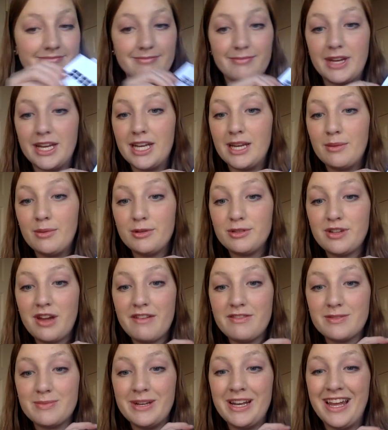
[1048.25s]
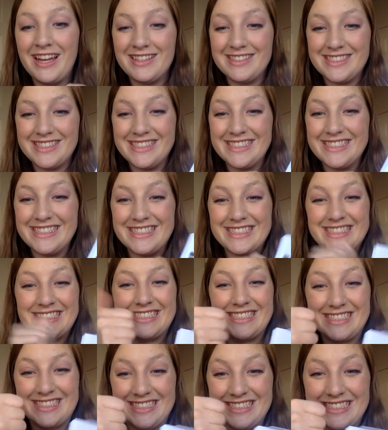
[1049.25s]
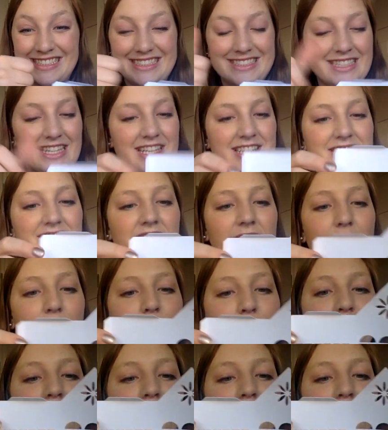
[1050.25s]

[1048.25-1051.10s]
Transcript: My neighbor drives me nuts. That's okay.